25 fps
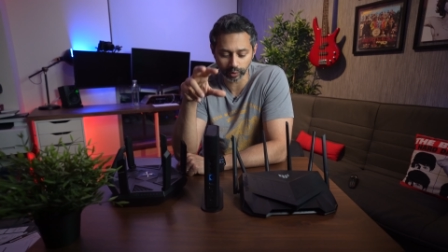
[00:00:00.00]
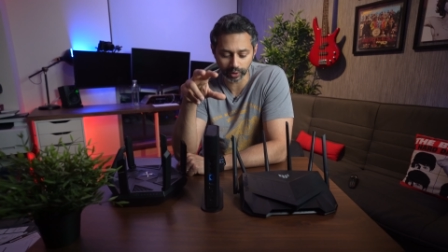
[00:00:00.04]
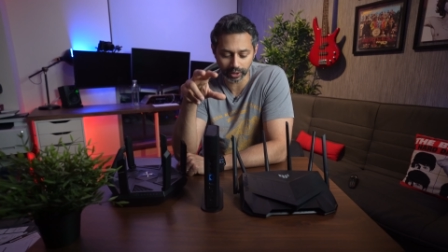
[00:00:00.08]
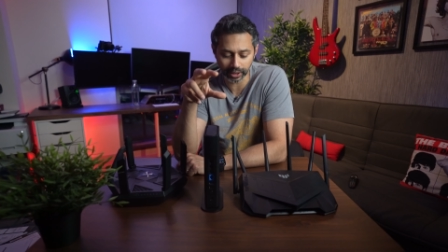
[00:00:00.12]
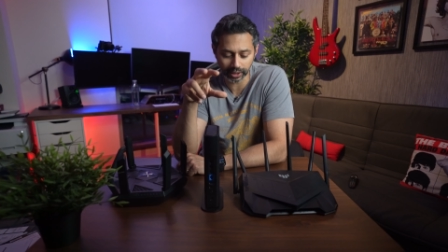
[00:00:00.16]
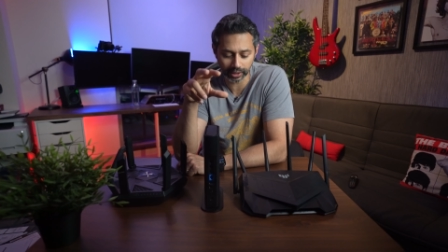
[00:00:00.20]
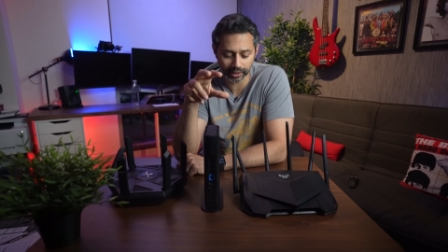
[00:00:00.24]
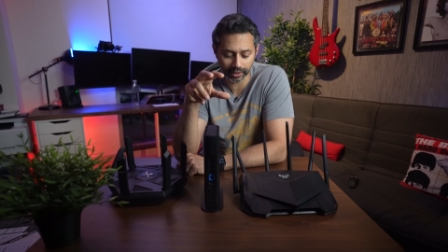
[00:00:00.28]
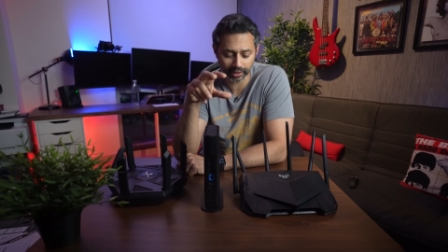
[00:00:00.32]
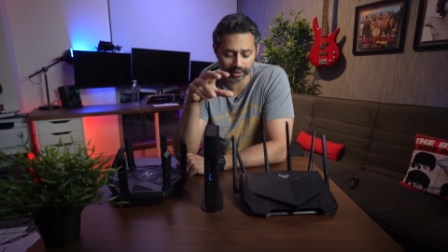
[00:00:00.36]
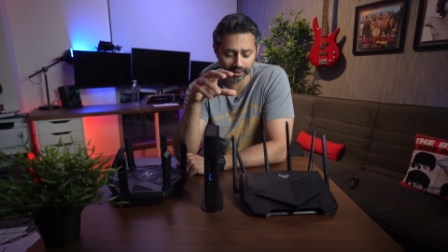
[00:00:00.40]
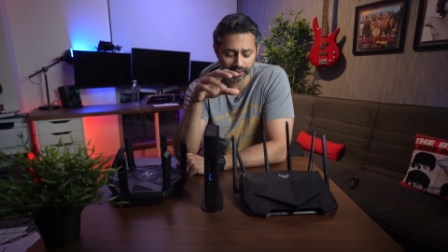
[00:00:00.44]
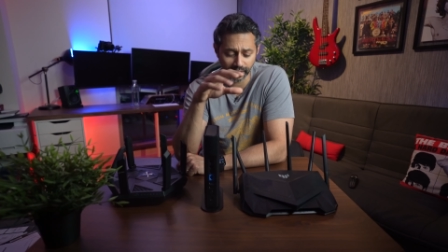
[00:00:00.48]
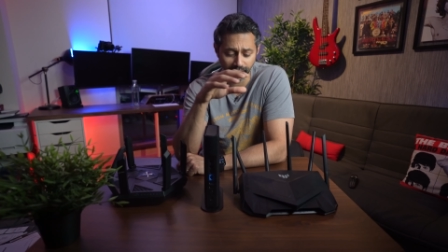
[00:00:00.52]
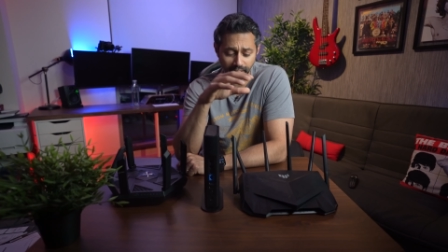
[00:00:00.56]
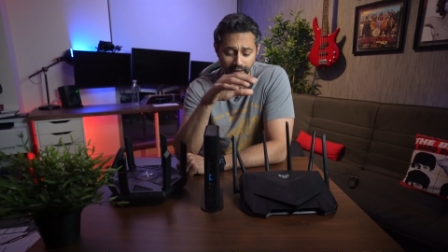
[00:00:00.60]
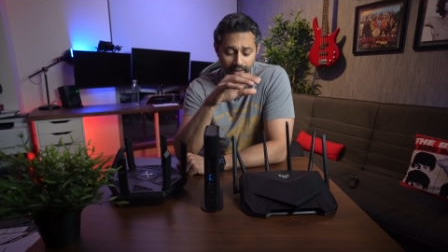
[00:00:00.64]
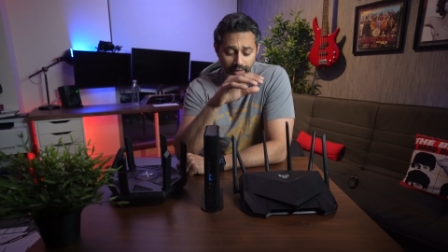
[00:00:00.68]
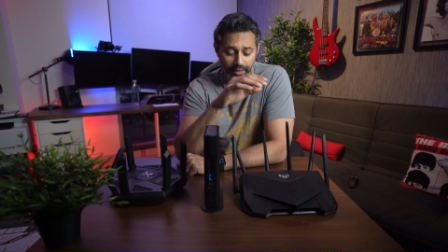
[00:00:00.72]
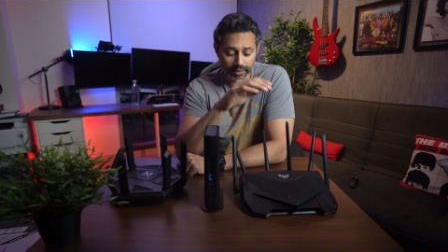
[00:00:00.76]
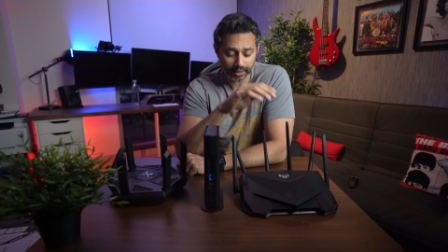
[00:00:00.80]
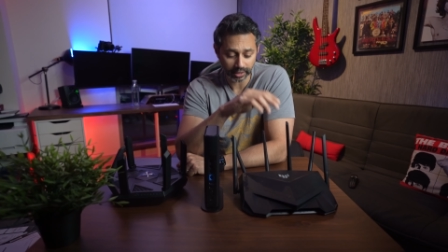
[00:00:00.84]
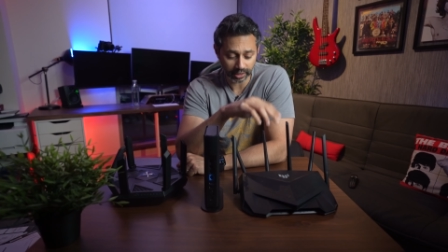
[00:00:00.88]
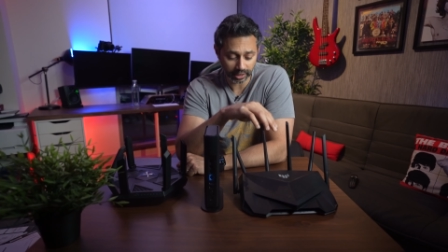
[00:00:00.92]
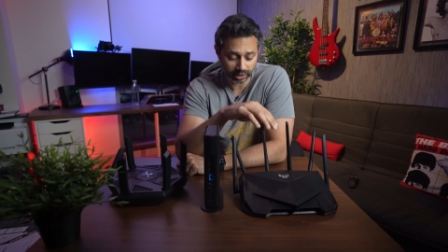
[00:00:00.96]
need it.
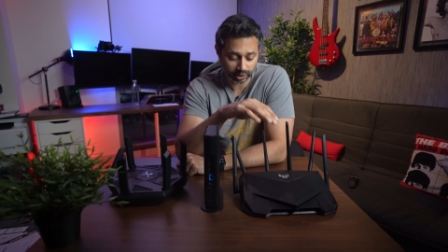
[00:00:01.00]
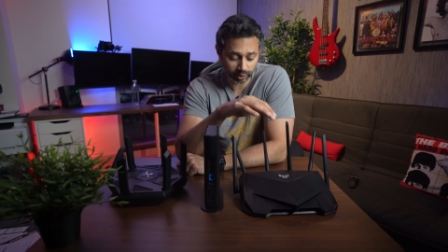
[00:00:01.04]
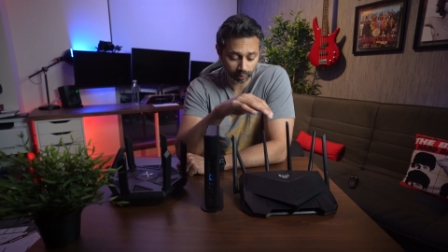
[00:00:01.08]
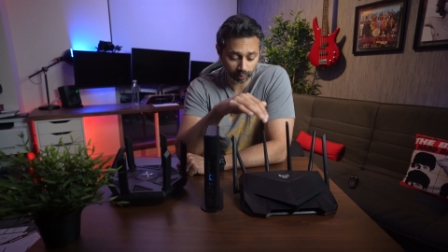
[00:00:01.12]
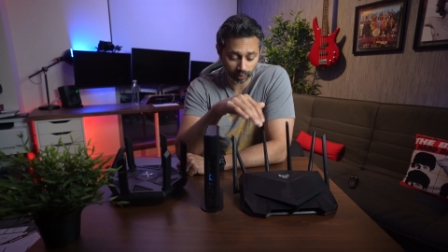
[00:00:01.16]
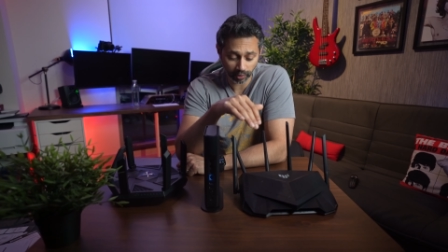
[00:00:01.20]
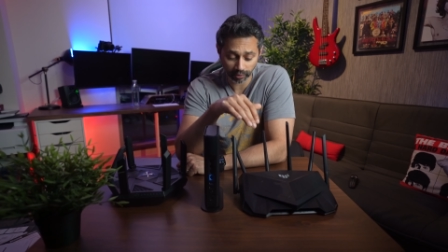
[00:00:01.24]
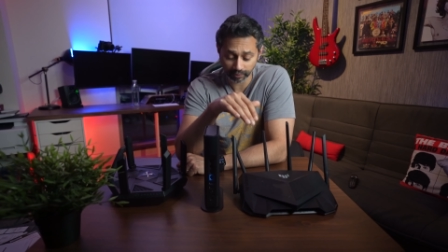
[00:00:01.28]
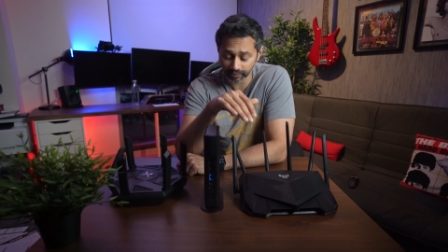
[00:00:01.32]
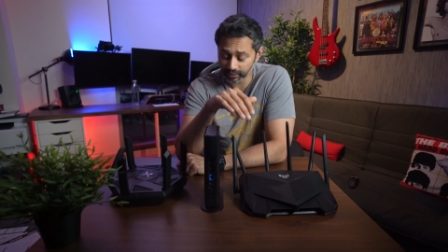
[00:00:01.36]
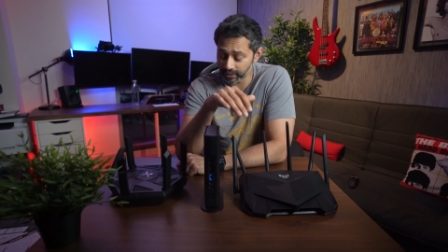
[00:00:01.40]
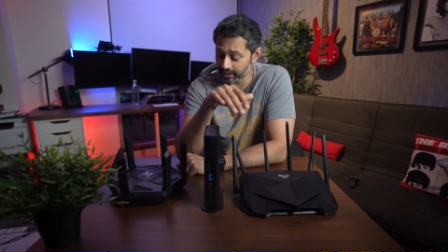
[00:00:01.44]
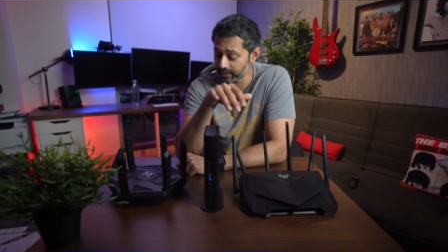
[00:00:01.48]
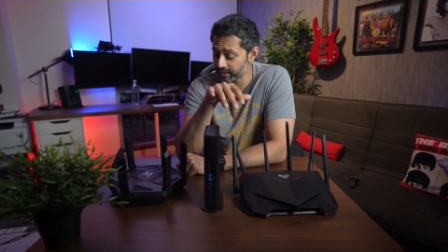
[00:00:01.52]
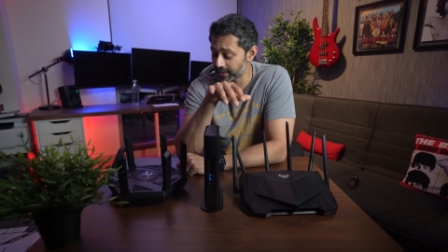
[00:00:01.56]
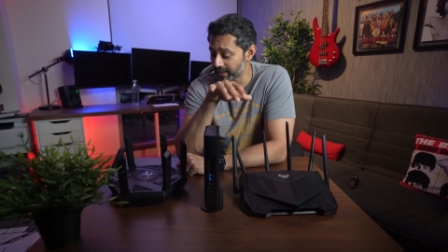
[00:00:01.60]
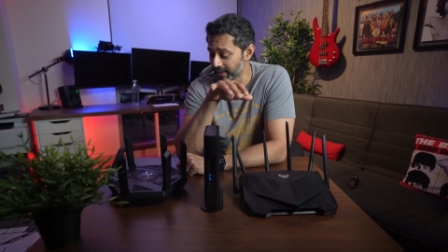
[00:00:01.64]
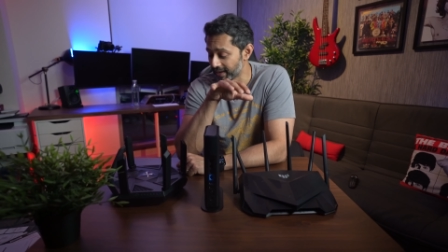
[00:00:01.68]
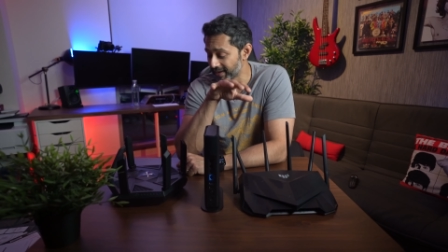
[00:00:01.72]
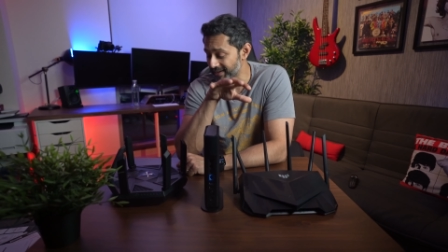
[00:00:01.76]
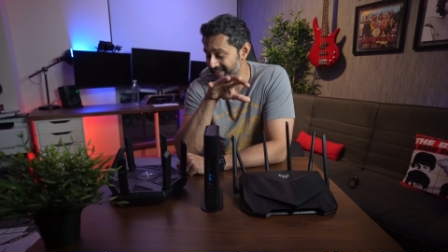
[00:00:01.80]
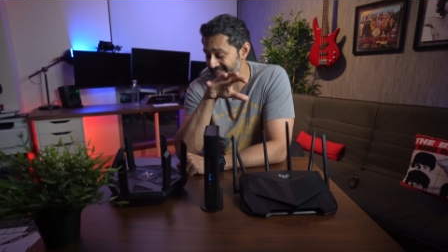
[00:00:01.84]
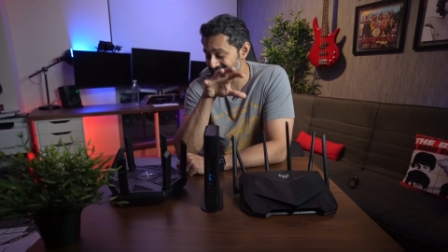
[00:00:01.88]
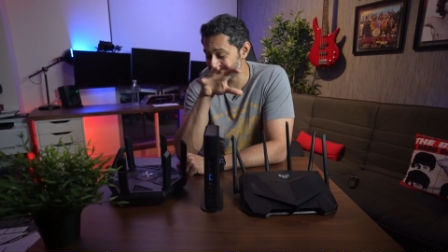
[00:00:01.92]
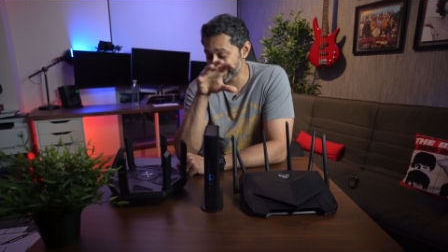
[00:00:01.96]
Each one of these
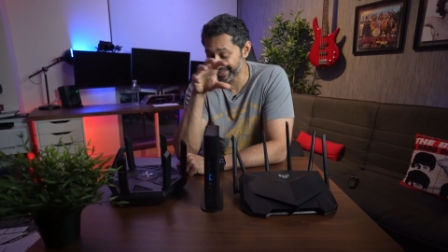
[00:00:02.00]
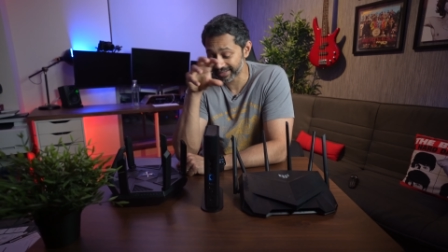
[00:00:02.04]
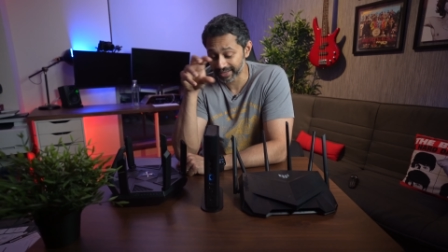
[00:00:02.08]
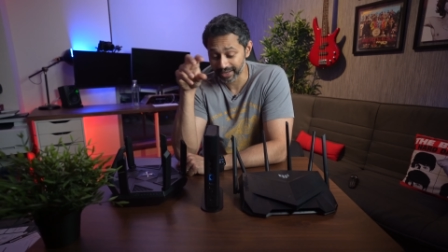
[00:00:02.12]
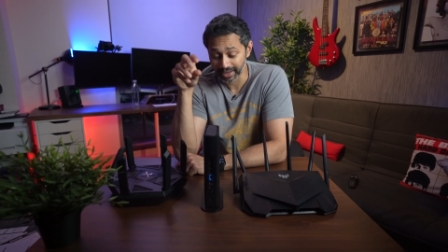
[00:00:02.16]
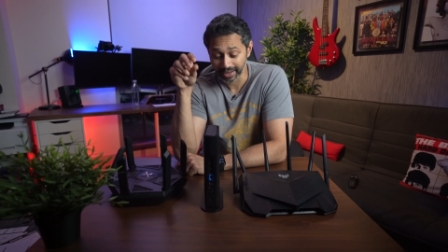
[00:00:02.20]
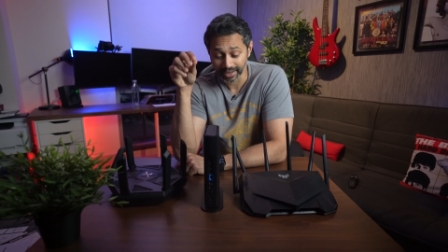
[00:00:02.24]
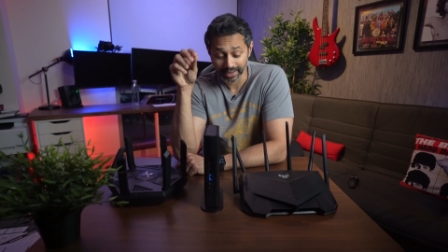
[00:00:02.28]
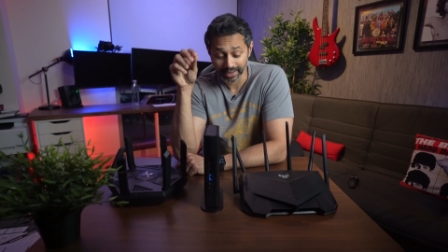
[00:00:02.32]
has